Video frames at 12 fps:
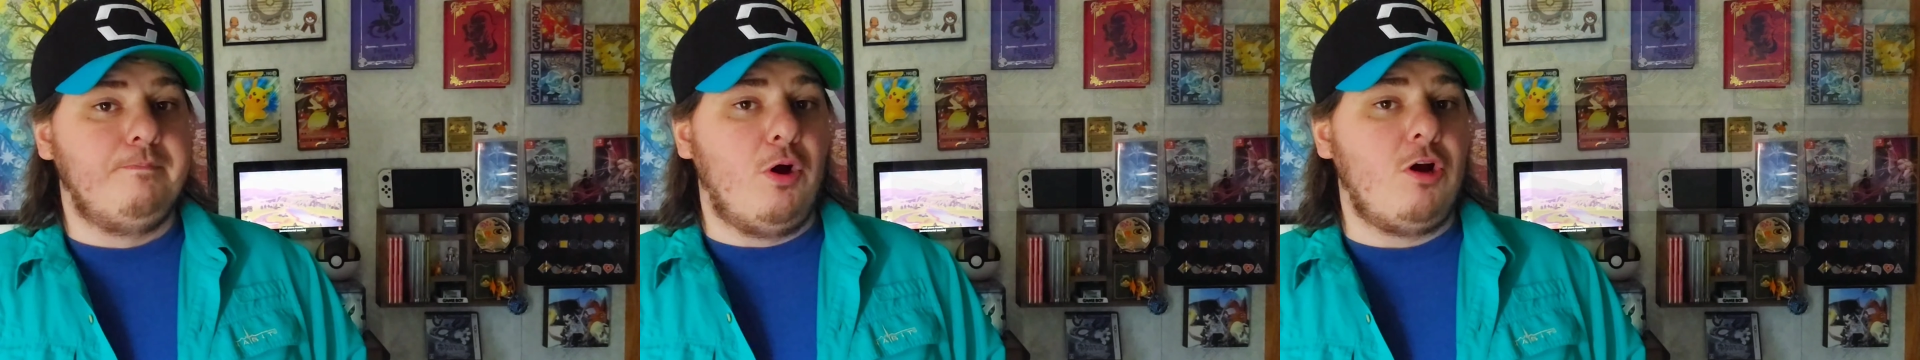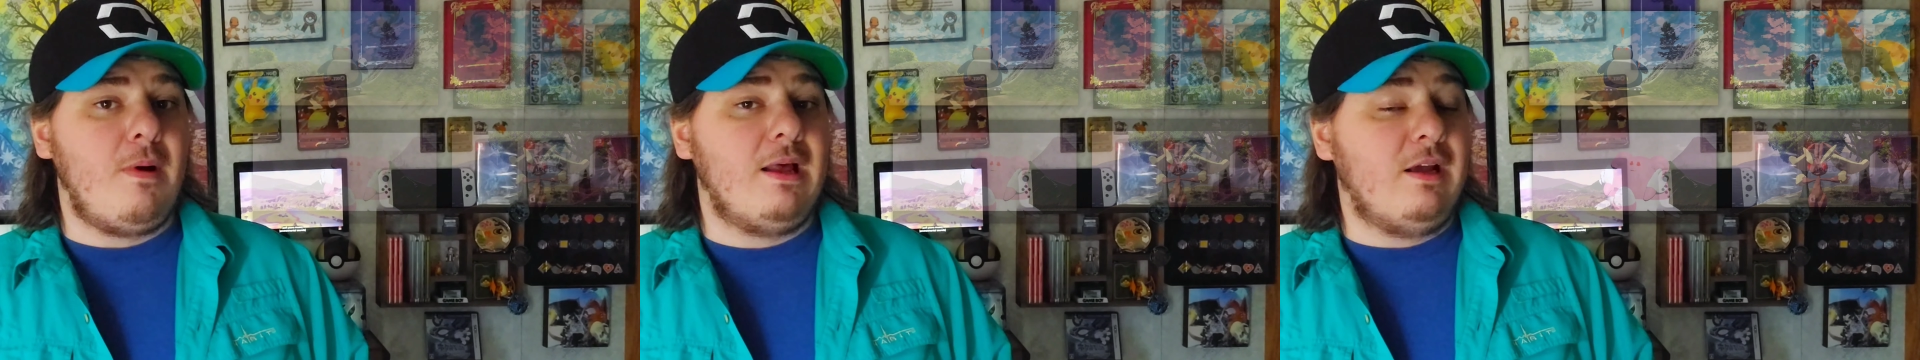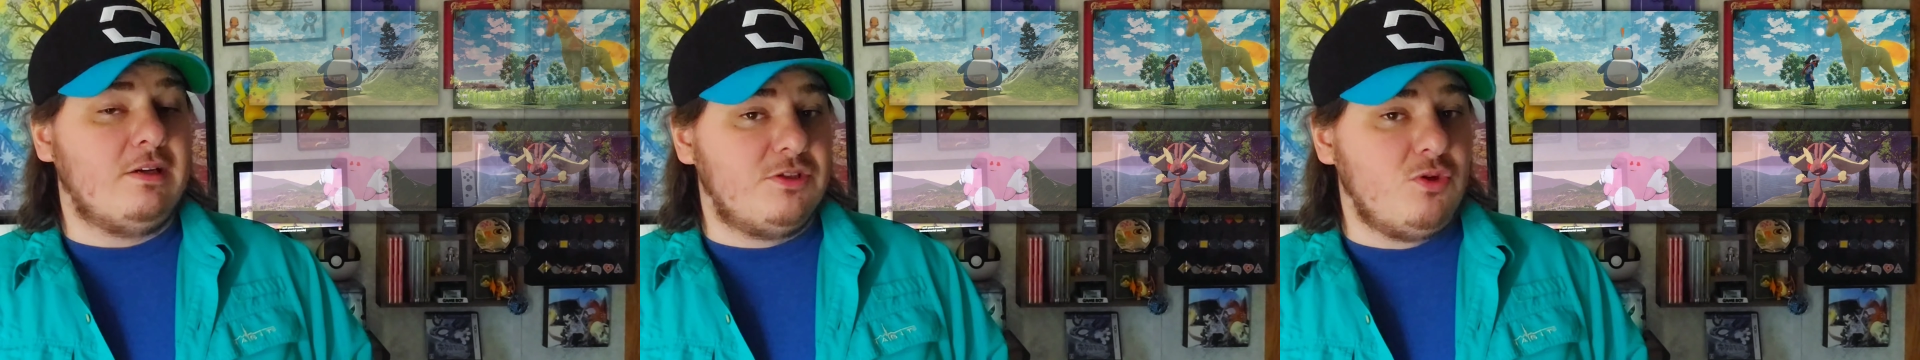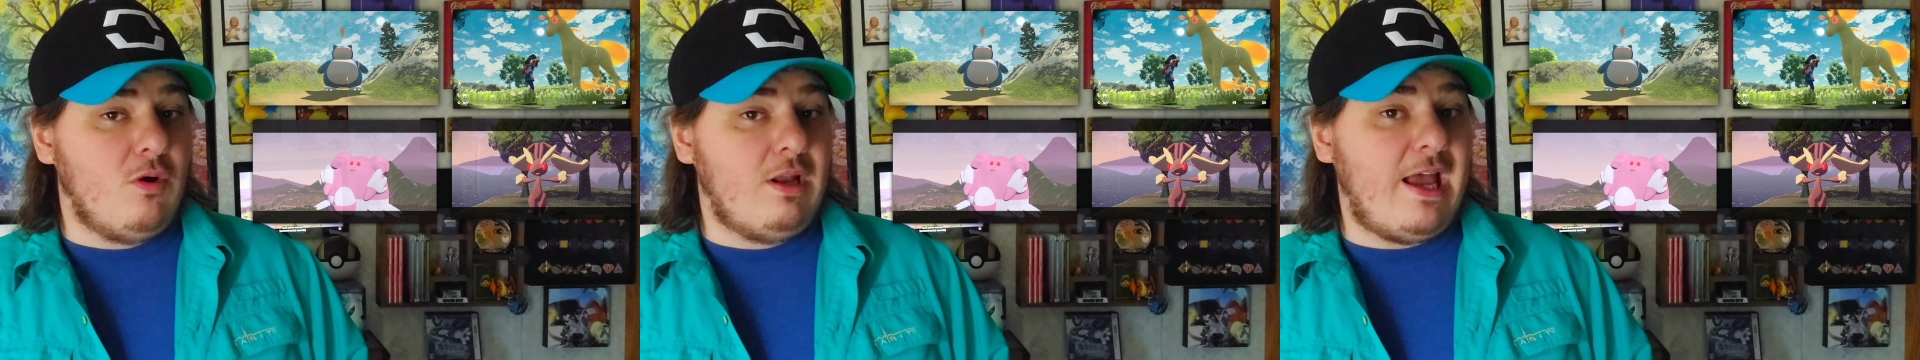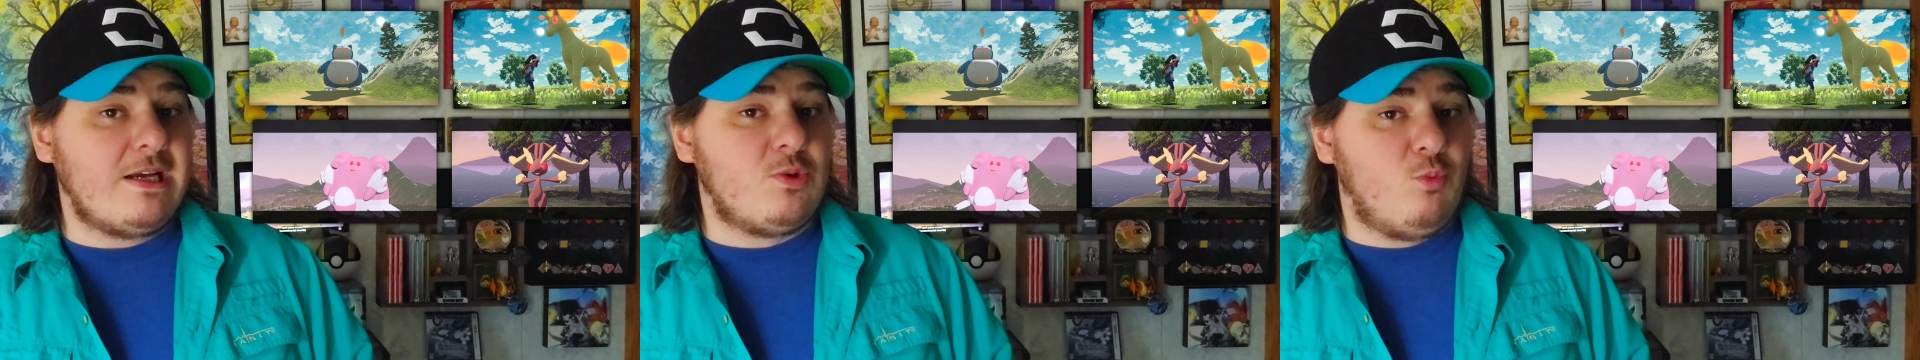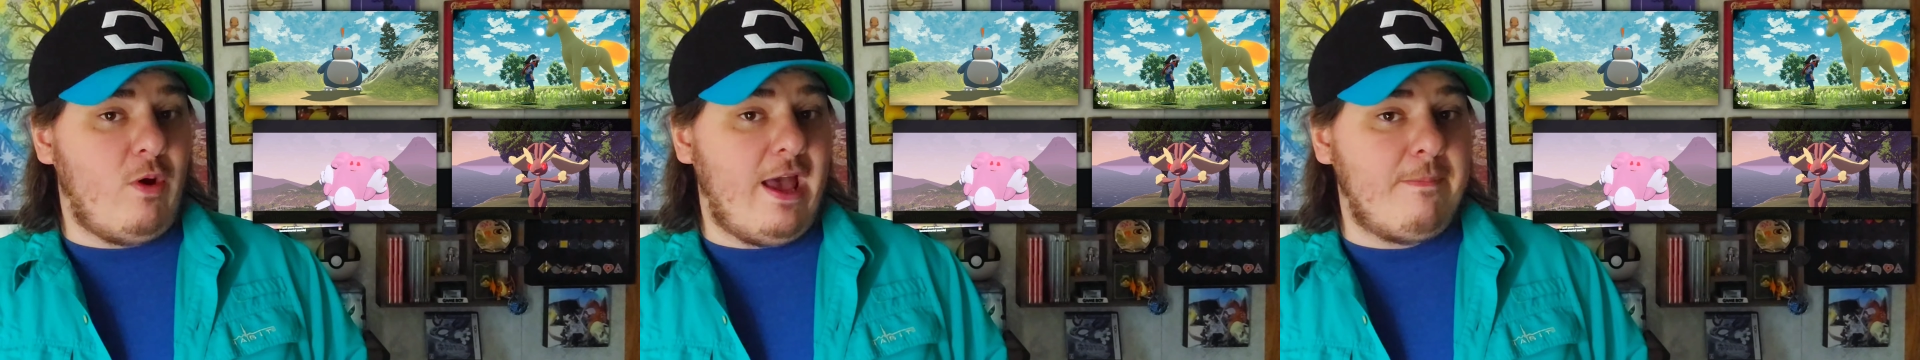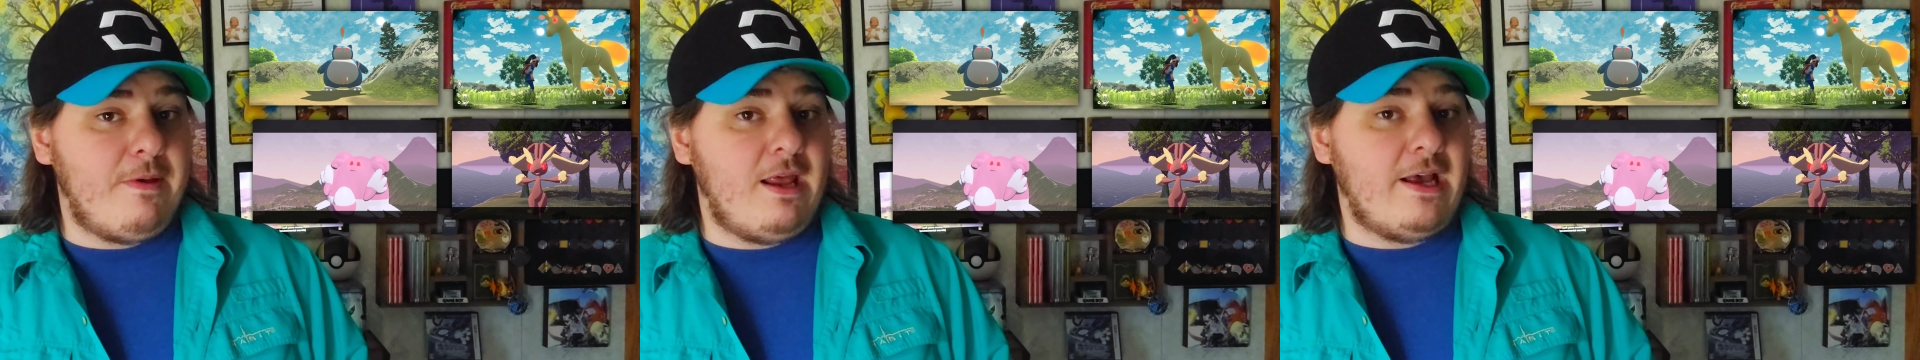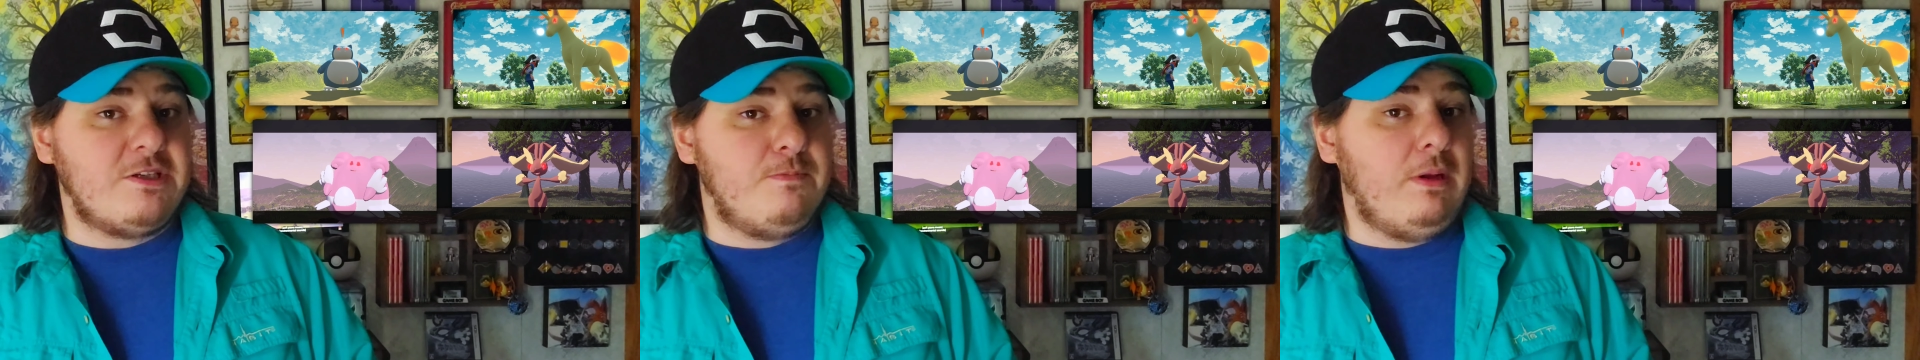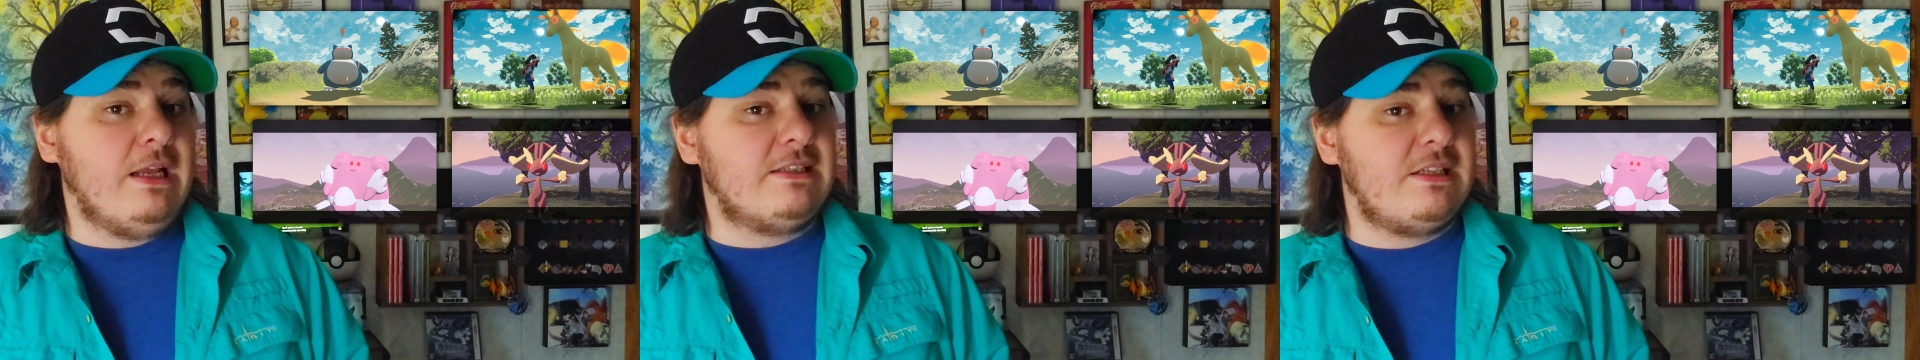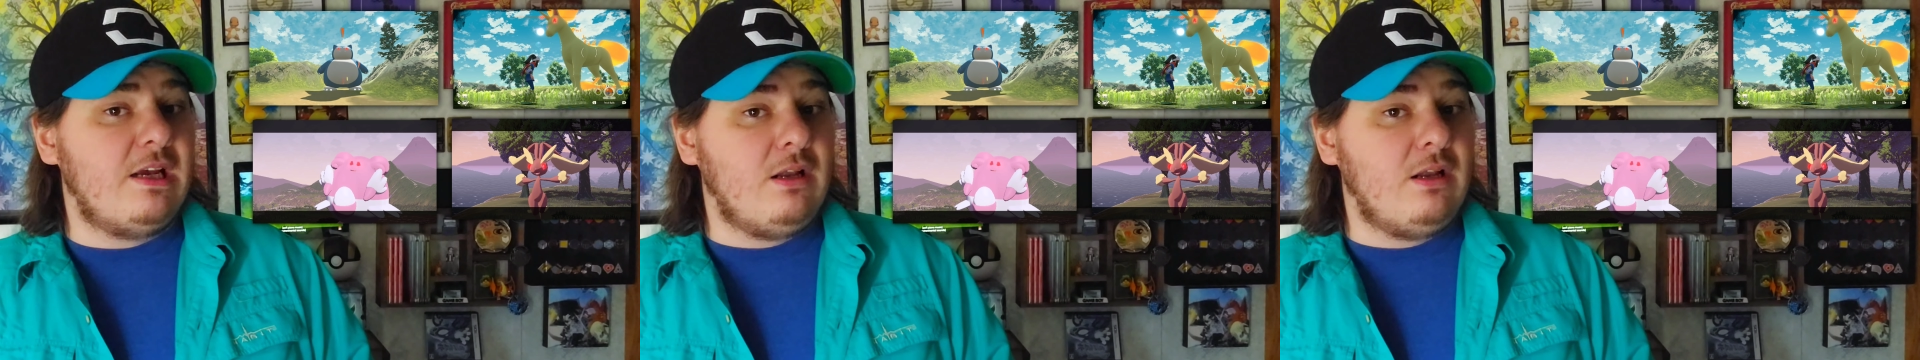Pokemon like Snorlax, Rapidash, Blissey,